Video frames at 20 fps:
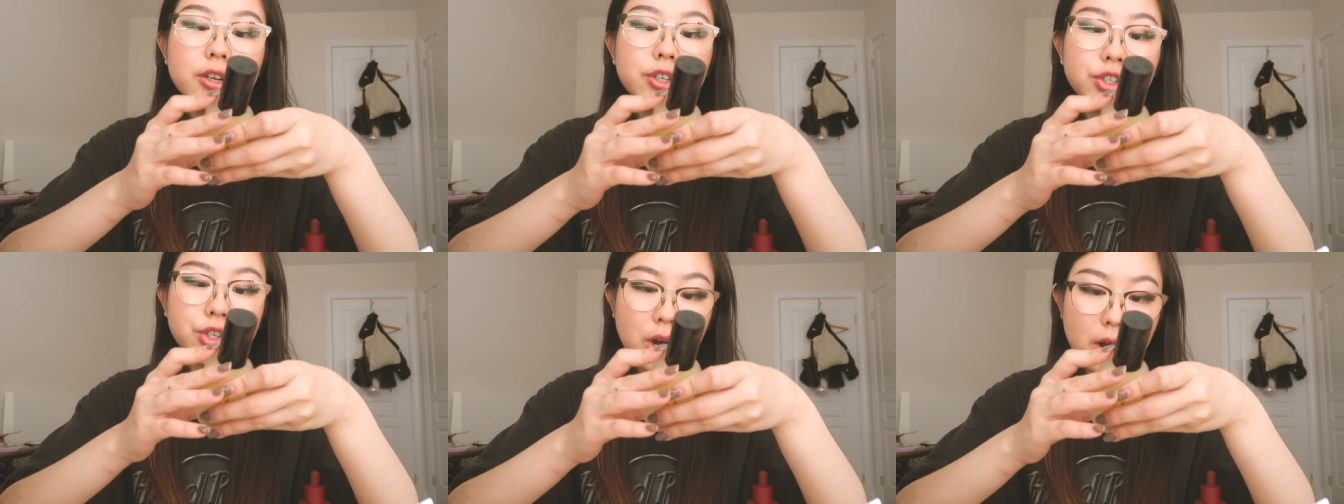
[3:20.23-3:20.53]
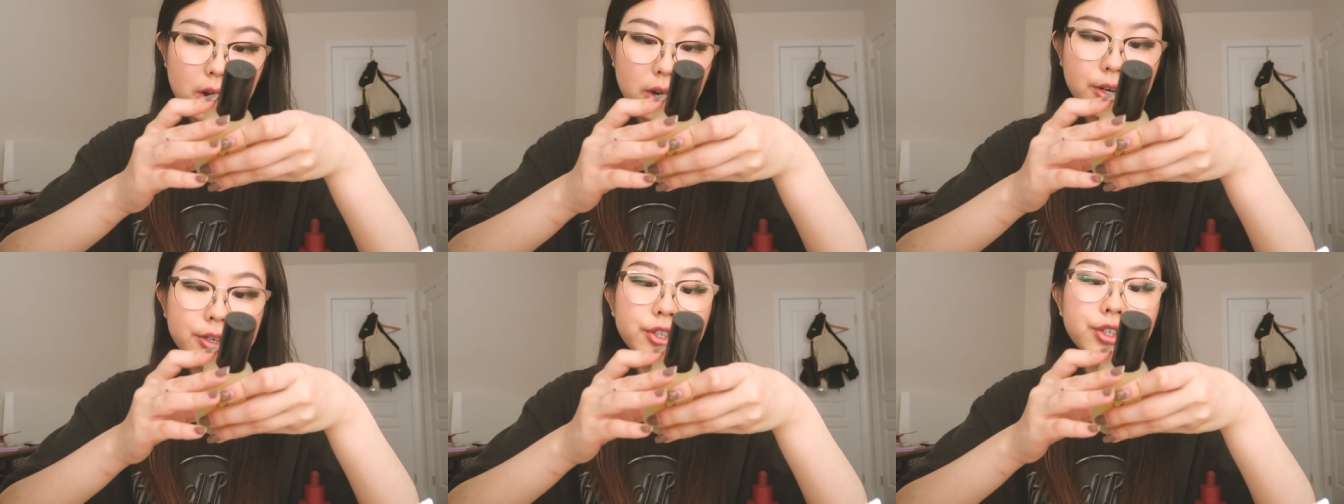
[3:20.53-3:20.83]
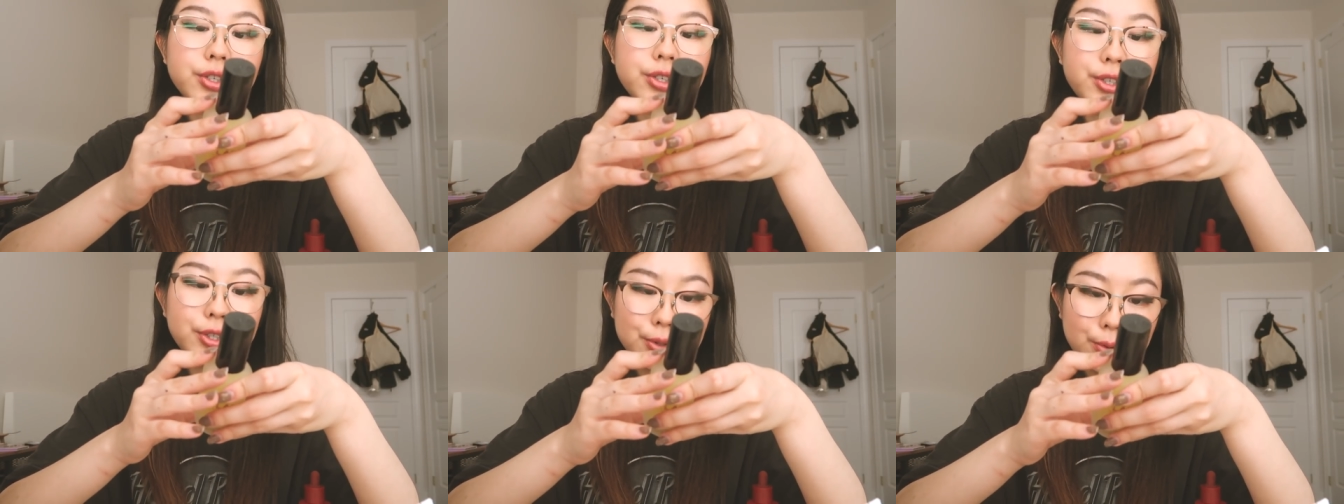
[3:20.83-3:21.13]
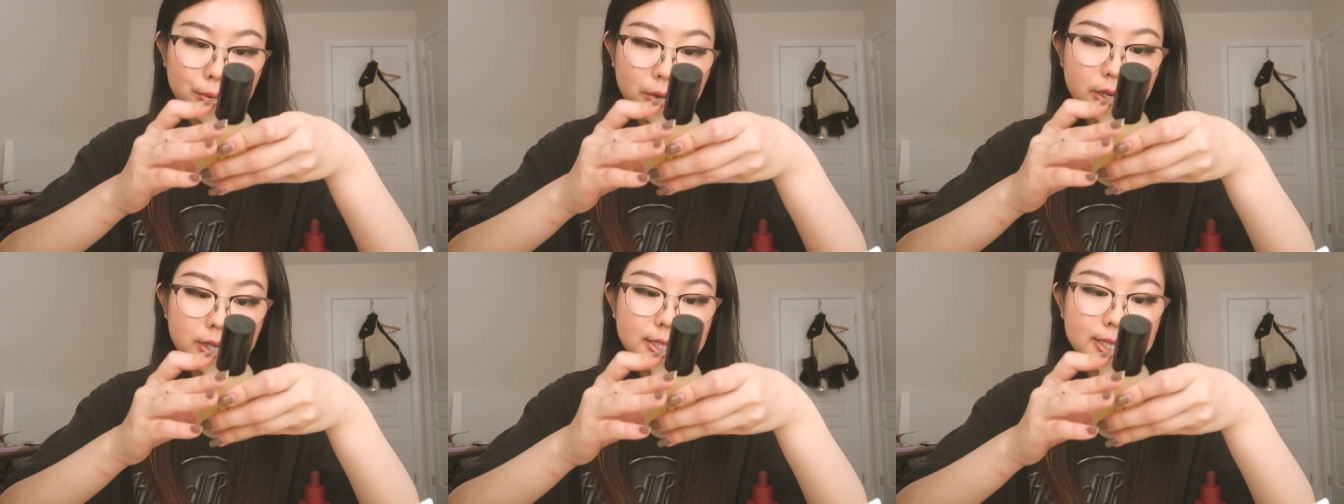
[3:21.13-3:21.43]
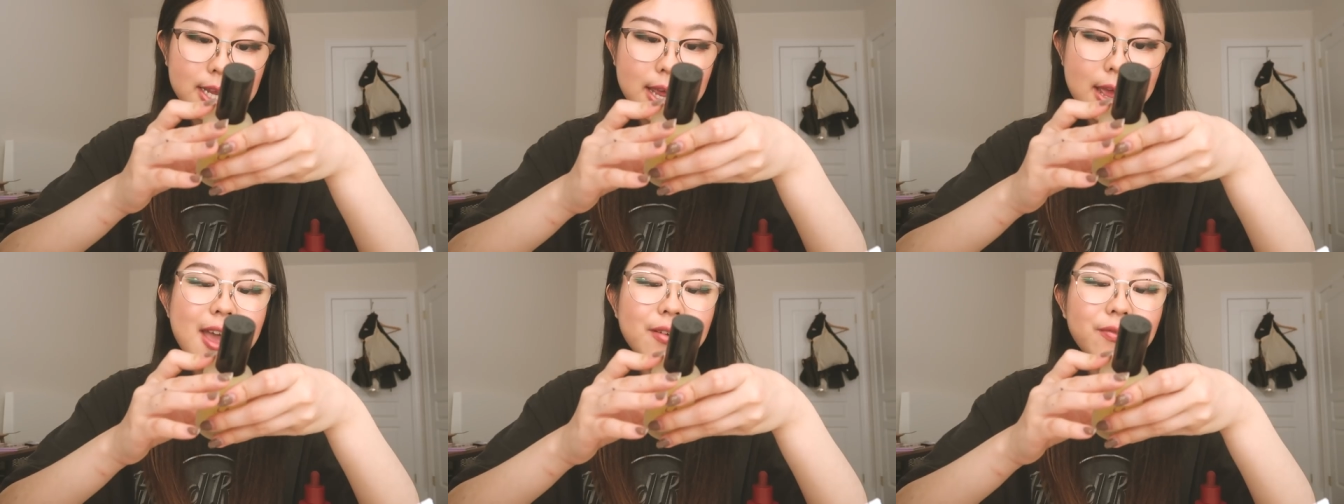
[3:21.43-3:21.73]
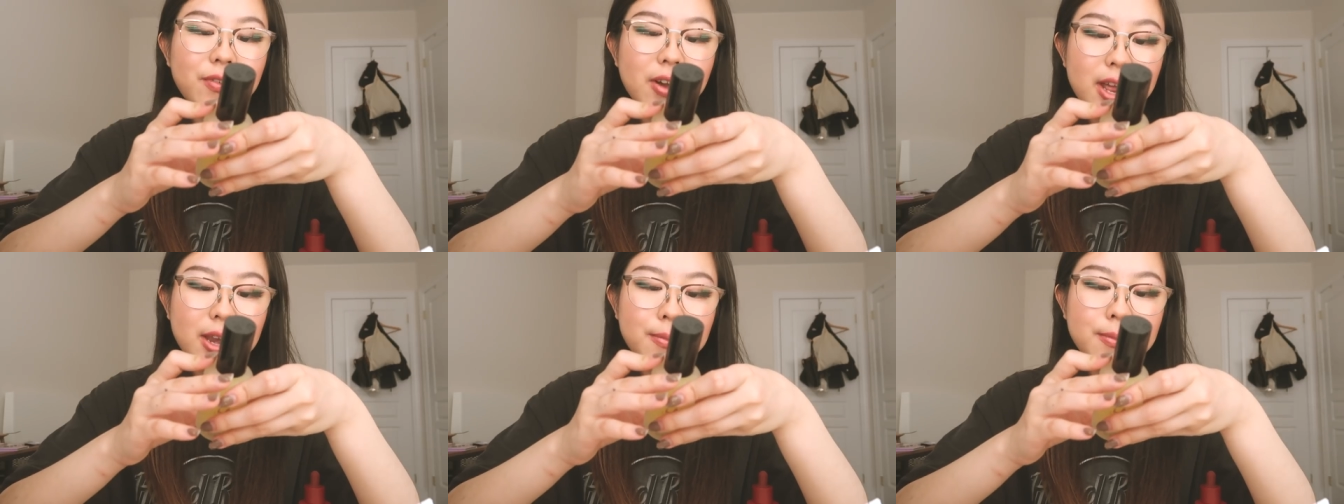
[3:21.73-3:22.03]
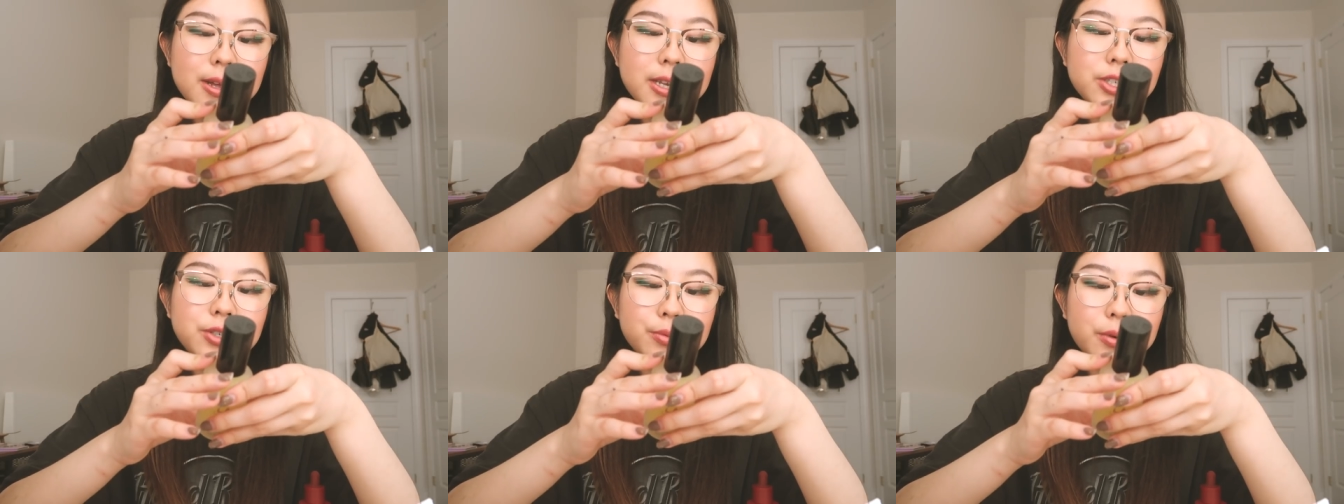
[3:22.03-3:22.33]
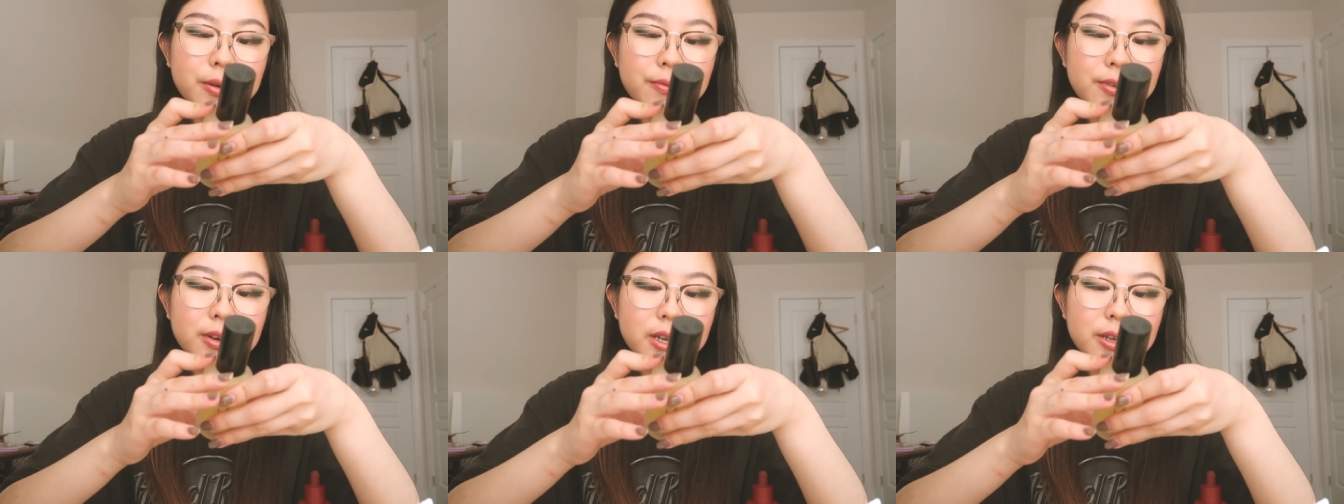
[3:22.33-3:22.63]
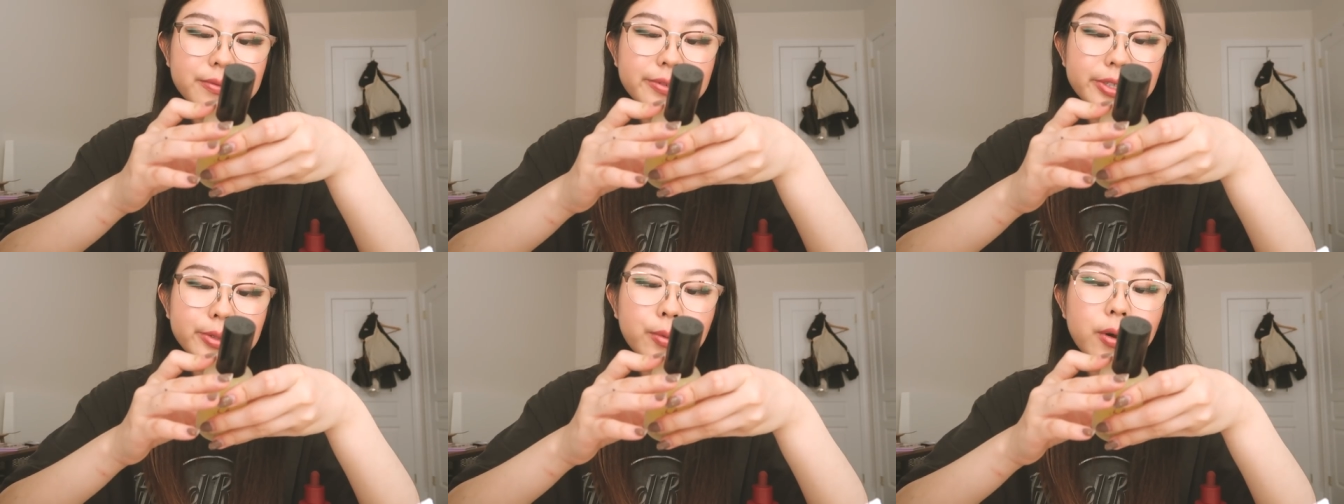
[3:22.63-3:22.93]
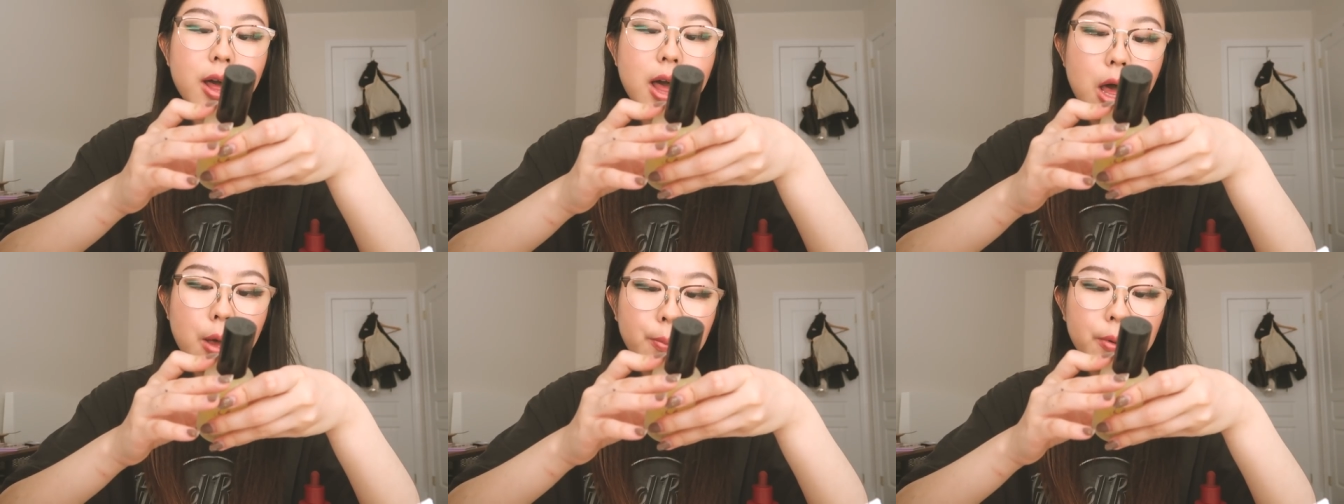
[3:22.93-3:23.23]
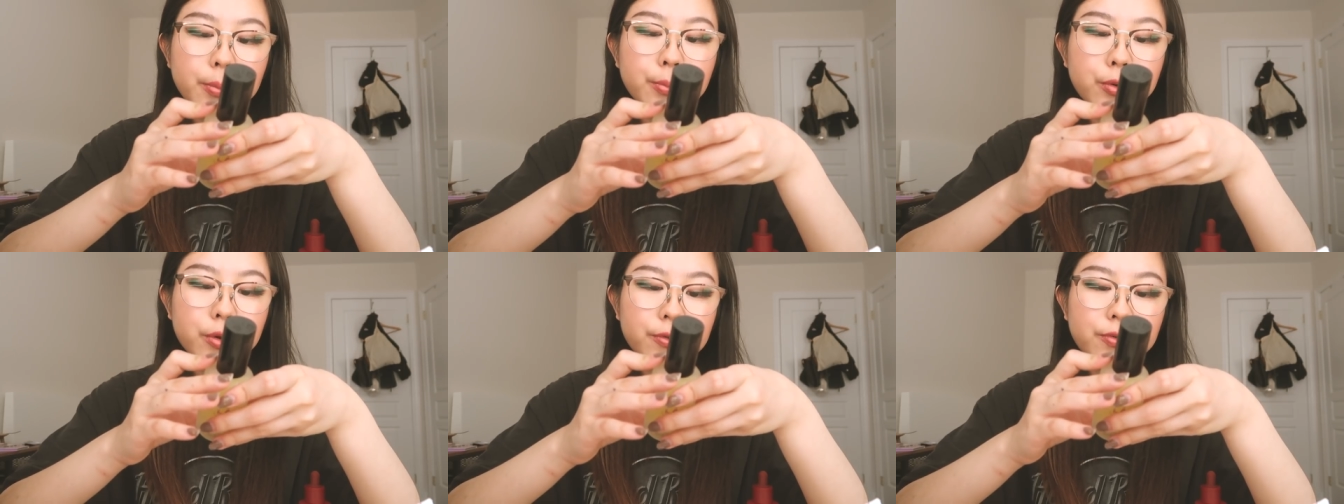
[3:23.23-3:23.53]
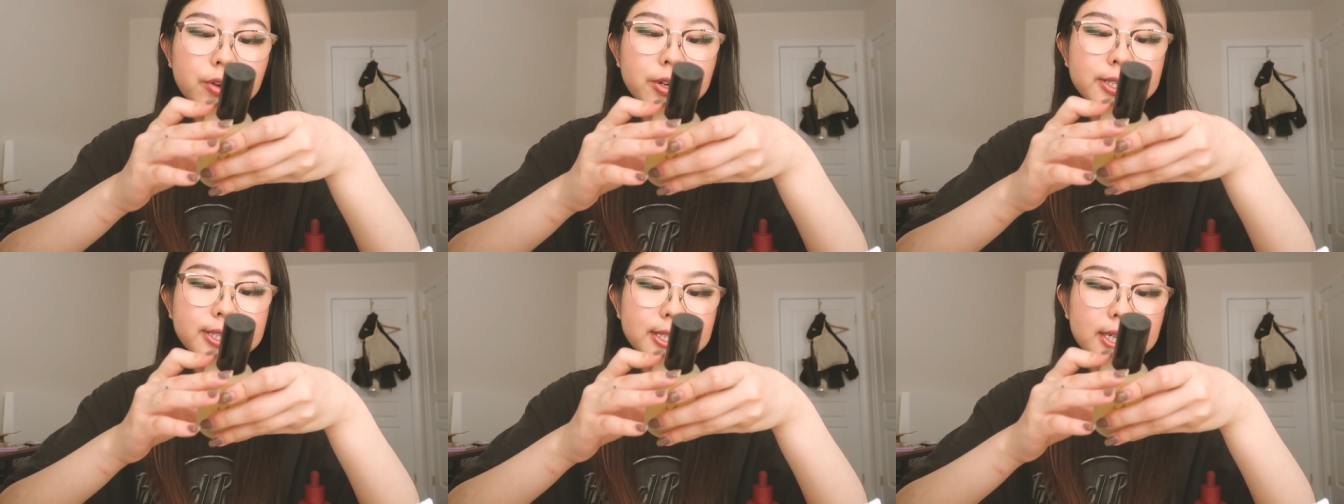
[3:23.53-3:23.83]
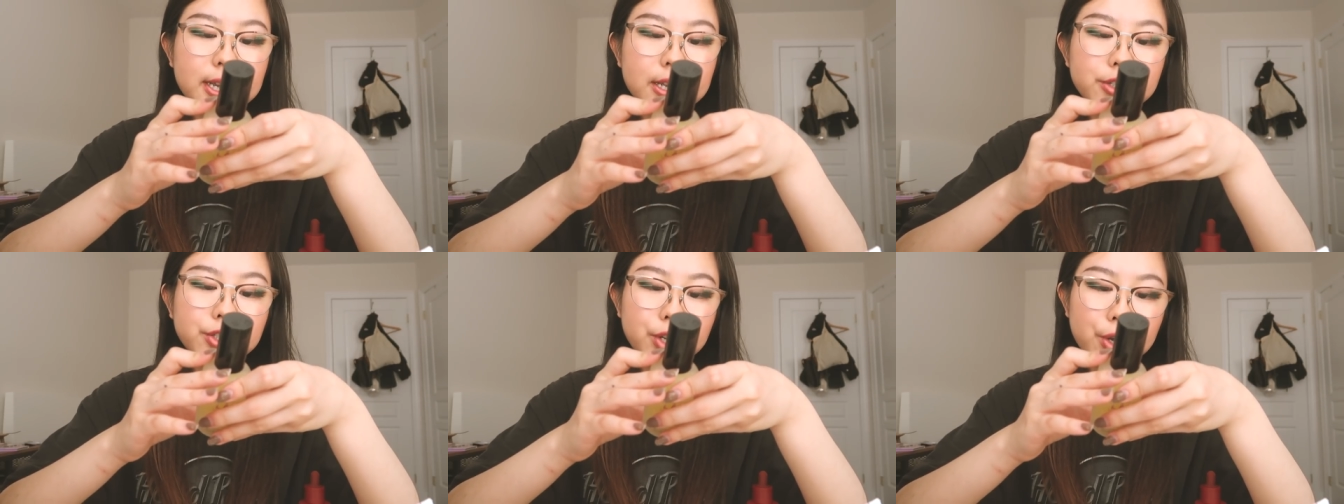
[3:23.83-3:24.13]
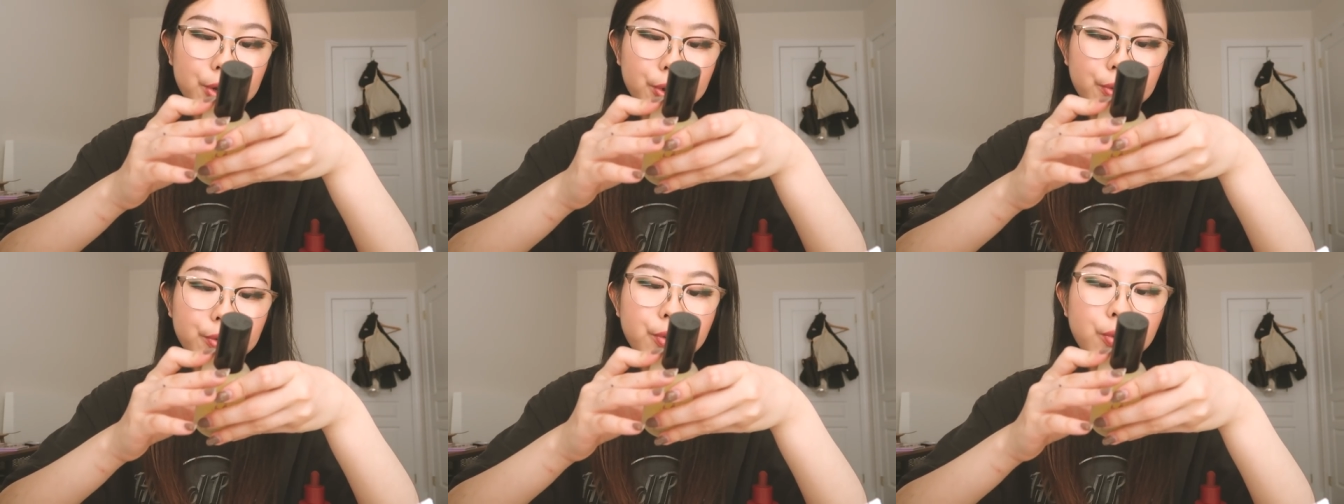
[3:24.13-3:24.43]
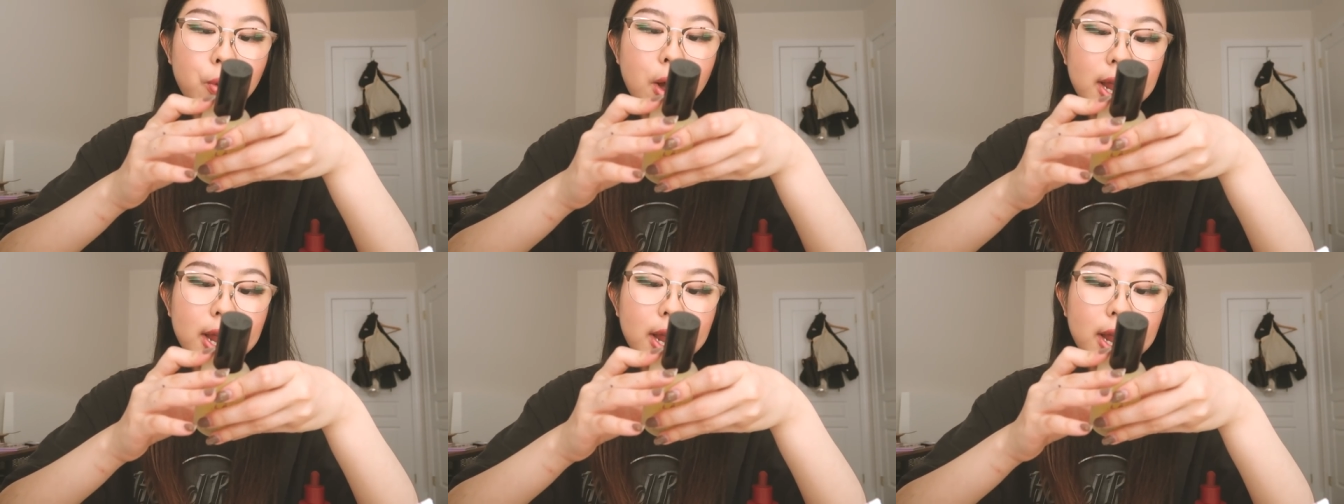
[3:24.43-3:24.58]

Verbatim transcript: Charge source and vitamin derivatives will help improve your skin tone,